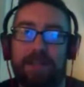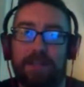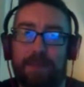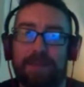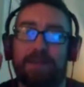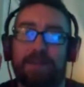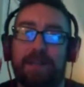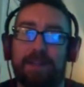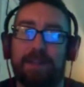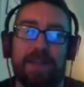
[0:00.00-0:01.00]
It's
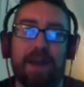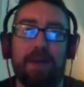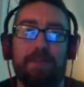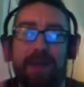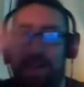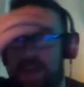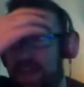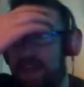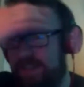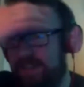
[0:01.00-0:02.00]
basically the setup, and then
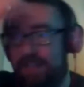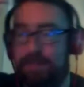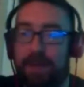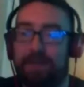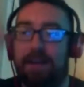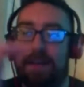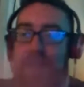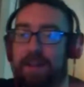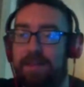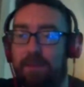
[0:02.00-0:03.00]
and
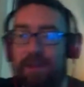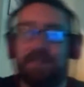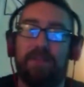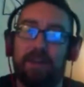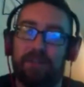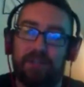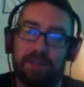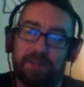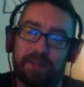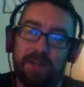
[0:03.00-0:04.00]
then the rest of it is
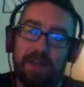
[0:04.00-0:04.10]
just